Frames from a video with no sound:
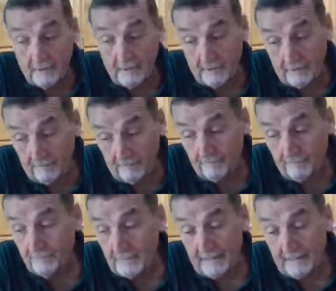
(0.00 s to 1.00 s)
Um,
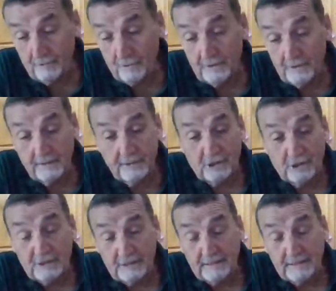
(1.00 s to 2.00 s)
I'm doing the
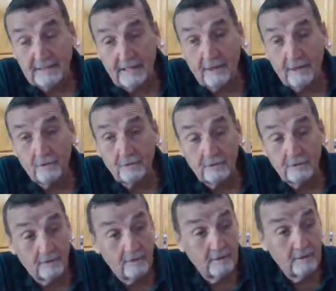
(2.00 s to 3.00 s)
logistics now to